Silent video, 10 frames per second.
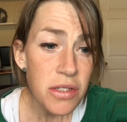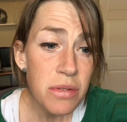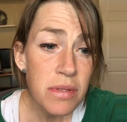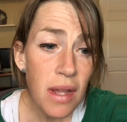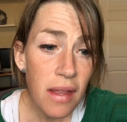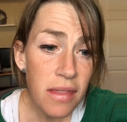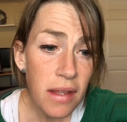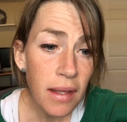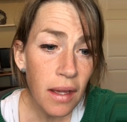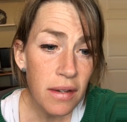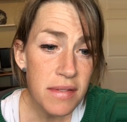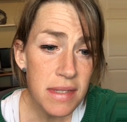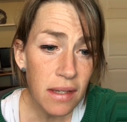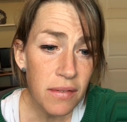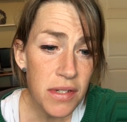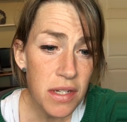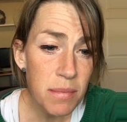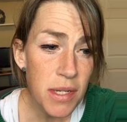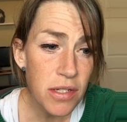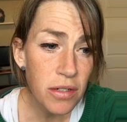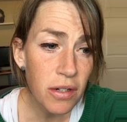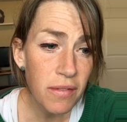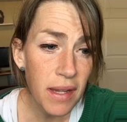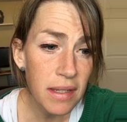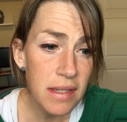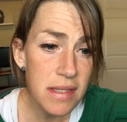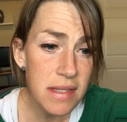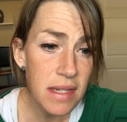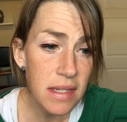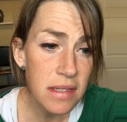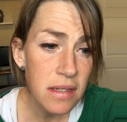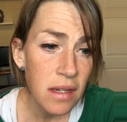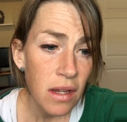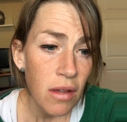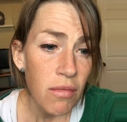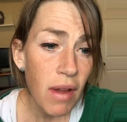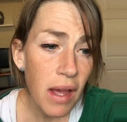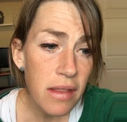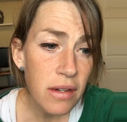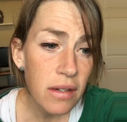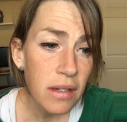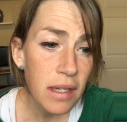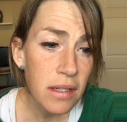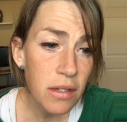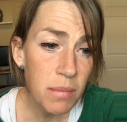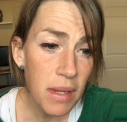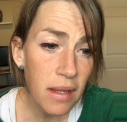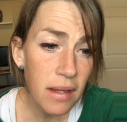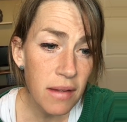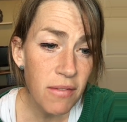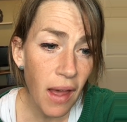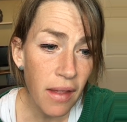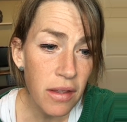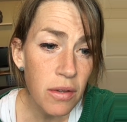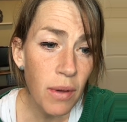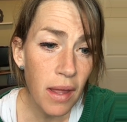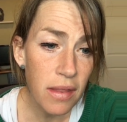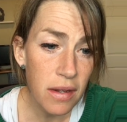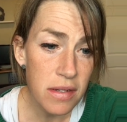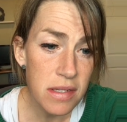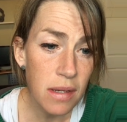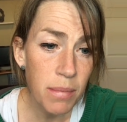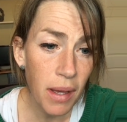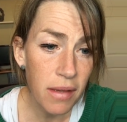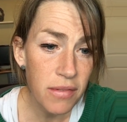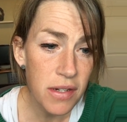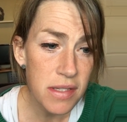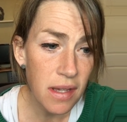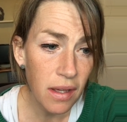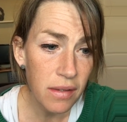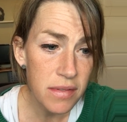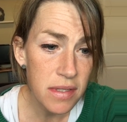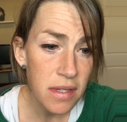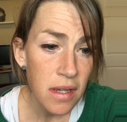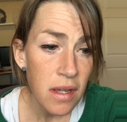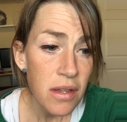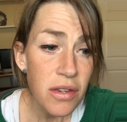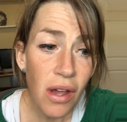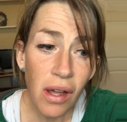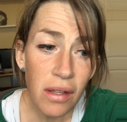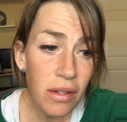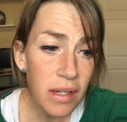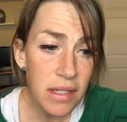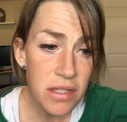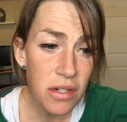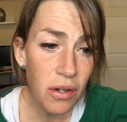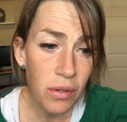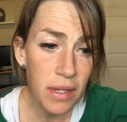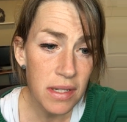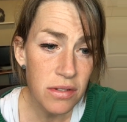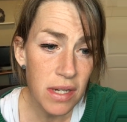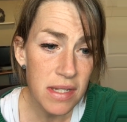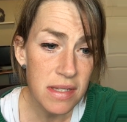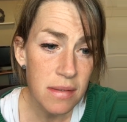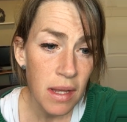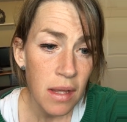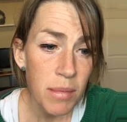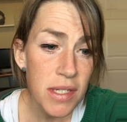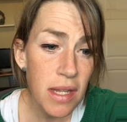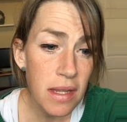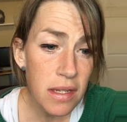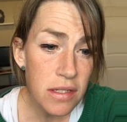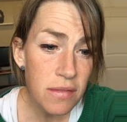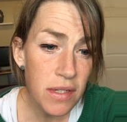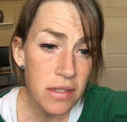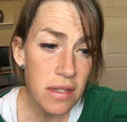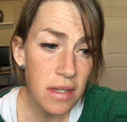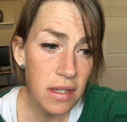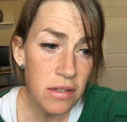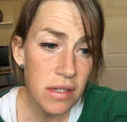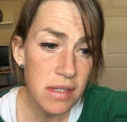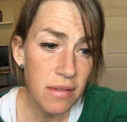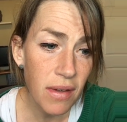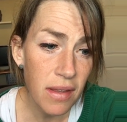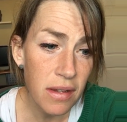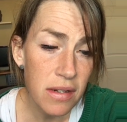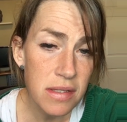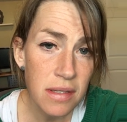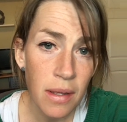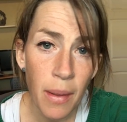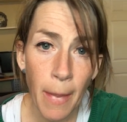Do nothing out of selfish ambition or vain conceit. Rather, in humility, value others above yourselves, not looking to your own interests, but each of you to the interests of others.